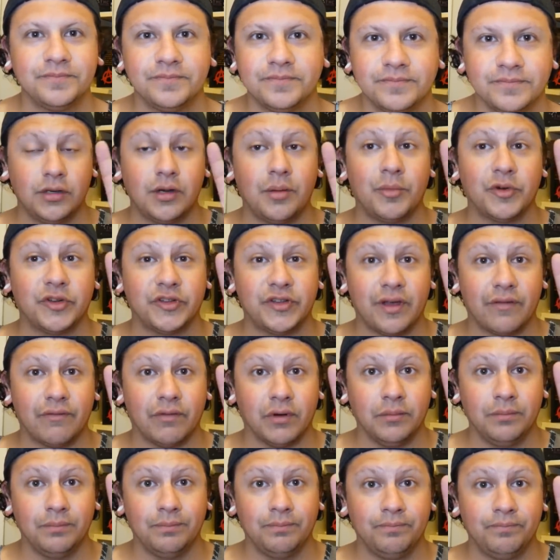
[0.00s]
Number
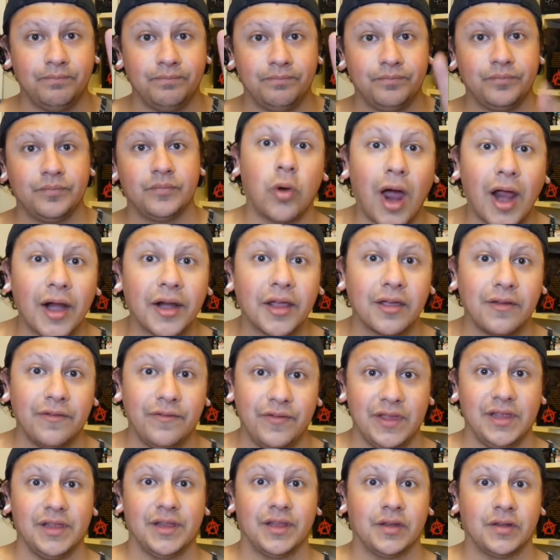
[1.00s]
7, chronic
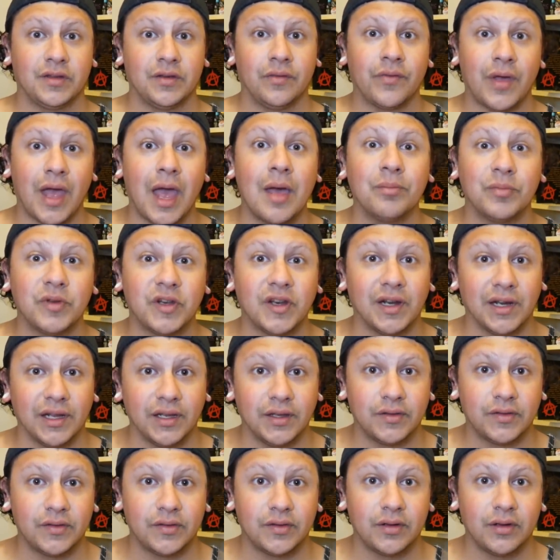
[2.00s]
feelings of
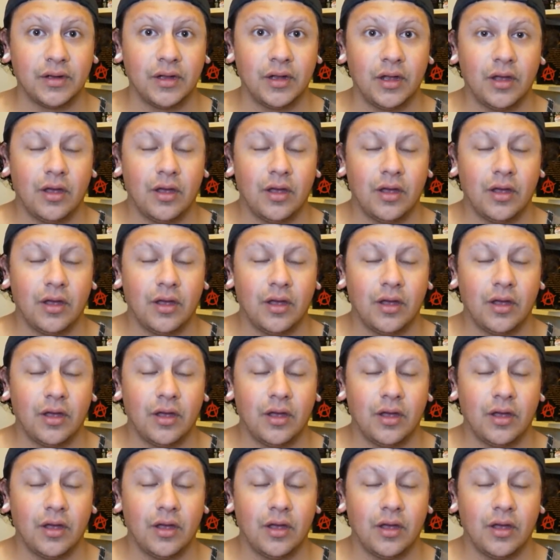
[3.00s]
emptiness